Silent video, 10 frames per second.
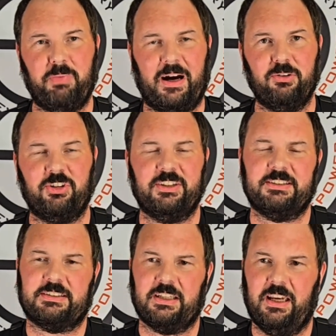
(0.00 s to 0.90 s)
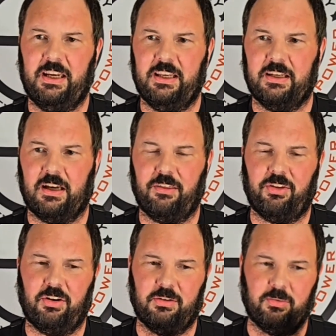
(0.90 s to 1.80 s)
pouches, and I
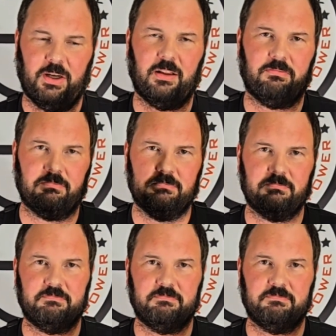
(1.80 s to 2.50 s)
thought, well,